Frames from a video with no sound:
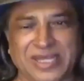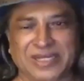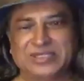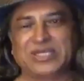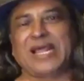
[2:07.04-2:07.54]

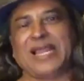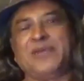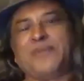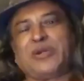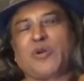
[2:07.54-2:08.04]
is that
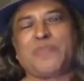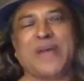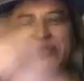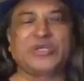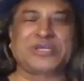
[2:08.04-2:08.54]
element of
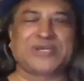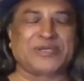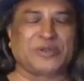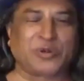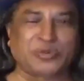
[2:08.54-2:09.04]
magic,
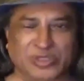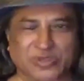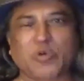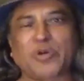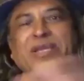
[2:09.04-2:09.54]

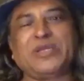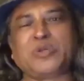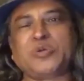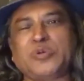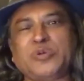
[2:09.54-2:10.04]
just going
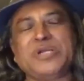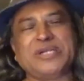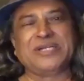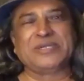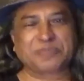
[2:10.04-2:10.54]
into
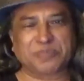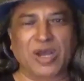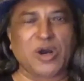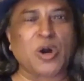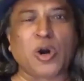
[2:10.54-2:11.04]

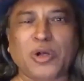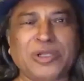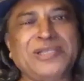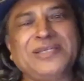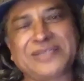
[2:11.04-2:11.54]
a
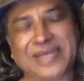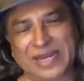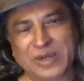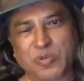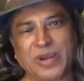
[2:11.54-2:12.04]
hall
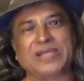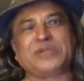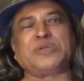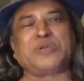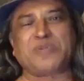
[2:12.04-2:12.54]
and
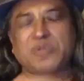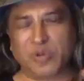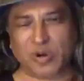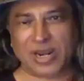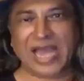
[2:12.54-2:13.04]
wait
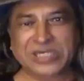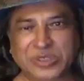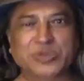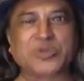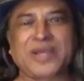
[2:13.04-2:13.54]
for light
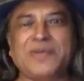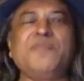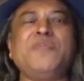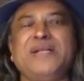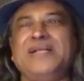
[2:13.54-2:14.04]
to
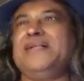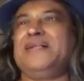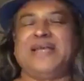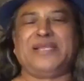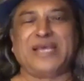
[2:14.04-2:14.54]
dim.
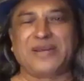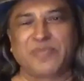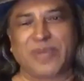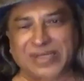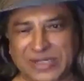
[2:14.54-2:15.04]
And then
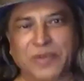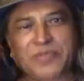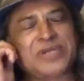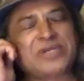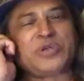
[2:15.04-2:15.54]
magic
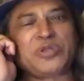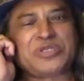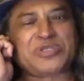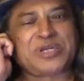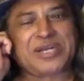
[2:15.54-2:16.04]
appears on the
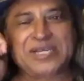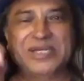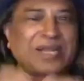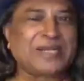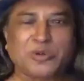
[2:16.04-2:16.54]

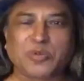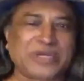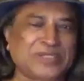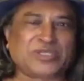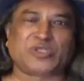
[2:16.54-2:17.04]
screen, and we
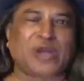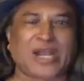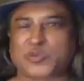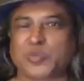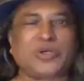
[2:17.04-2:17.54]
are just
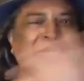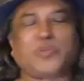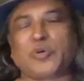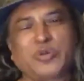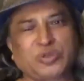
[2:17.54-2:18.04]
transported
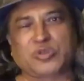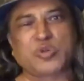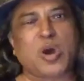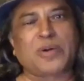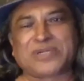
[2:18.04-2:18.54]
for those
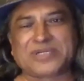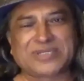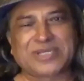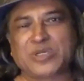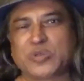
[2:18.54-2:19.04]
2
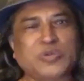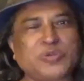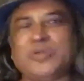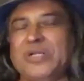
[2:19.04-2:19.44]
hours into